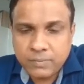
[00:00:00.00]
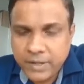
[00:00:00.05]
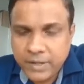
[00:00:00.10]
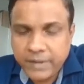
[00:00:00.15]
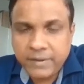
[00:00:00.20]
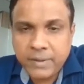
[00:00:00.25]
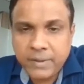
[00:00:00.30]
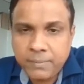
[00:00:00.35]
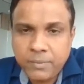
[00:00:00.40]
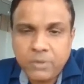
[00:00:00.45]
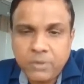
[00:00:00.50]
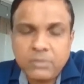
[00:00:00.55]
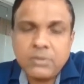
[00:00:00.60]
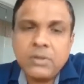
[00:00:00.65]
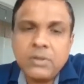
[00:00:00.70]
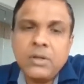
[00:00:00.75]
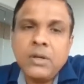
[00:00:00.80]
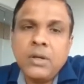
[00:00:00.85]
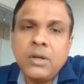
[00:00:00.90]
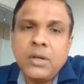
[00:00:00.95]
carrier board,
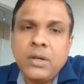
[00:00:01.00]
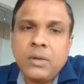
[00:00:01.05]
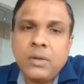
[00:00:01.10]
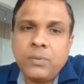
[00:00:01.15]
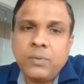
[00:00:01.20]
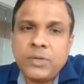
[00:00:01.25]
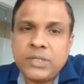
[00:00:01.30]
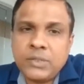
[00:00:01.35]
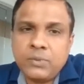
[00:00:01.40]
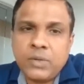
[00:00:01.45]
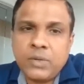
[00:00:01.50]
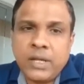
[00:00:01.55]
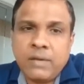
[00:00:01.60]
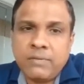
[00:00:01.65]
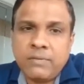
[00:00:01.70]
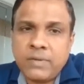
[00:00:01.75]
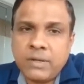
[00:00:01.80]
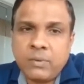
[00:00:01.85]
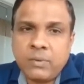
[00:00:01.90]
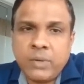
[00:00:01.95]
which you will
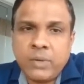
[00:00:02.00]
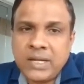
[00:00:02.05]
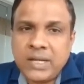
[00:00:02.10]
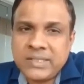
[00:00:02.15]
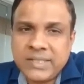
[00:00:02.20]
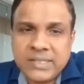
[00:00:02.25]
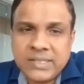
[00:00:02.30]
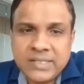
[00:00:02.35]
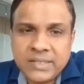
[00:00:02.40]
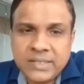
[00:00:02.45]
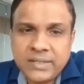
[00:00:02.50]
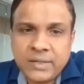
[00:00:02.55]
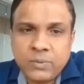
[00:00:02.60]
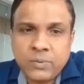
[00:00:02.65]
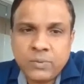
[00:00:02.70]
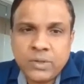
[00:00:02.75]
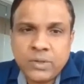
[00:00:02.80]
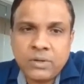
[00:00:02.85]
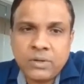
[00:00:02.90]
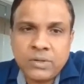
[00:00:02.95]
have a wireless sensor
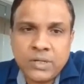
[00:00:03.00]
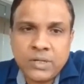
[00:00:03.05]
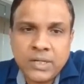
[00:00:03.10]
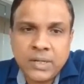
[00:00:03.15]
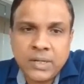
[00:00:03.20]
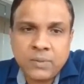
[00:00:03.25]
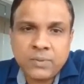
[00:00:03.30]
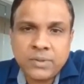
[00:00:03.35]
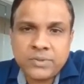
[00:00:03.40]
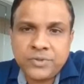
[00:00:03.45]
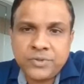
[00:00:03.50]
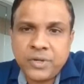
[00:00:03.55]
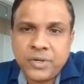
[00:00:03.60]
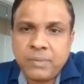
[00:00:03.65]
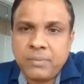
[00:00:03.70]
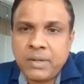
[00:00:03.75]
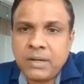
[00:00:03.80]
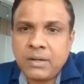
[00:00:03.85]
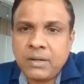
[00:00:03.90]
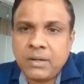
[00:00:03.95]
network on the
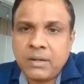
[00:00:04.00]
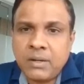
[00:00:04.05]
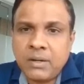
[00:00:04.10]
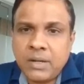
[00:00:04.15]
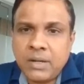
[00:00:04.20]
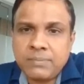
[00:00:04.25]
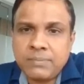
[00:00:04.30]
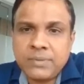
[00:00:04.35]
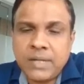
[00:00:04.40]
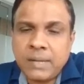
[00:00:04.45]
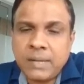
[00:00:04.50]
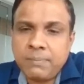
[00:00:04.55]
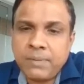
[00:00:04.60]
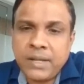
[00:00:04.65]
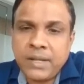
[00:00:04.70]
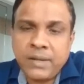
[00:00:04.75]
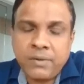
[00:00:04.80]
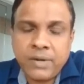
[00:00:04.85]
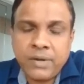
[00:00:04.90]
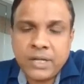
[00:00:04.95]
downstream, and
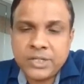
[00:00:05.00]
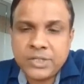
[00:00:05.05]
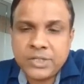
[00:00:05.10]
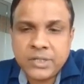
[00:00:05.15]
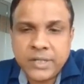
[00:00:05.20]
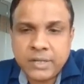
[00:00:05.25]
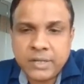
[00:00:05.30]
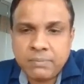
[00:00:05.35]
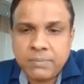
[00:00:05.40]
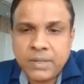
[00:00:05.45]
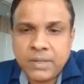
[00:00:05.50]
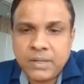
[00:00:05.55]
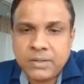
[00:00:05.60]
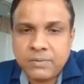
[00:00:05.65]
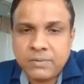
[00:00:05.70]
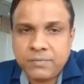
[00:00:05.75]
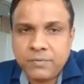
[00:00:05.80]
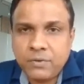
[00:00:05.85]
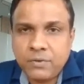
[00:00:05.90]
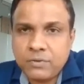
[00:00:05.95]
uplink connection can be
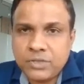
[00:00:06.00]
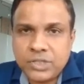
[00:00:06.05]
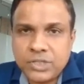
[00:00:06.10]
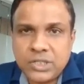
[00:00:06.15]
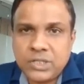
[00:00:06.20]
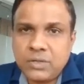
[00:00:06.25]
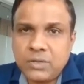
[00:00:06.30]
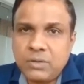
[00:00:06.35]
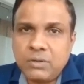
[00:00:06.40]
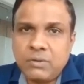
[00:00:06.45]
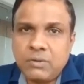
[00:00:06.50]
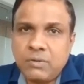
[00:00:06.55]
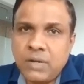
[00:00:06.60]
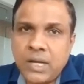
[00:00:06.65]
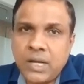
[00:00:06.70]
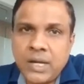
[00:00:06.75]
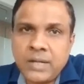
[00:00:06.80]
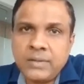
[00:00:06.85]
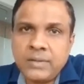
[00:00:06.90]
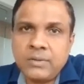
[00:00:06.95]
a 4G,
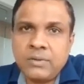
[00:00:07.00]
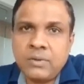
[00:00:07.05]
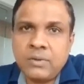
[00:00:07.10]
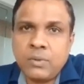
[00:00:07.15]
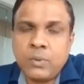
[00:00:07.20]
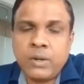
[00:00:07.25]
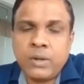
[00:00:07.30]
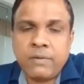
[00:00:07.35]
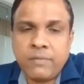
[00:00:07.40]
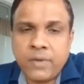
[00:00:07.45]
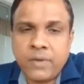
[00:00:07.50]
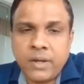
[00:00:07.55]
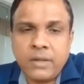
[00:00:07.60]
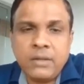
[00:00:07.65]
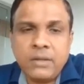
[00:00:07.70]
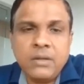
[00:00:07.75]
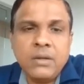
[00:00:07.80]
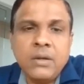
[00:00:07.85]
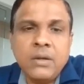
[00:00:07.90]
LAN, or Wi-Fi.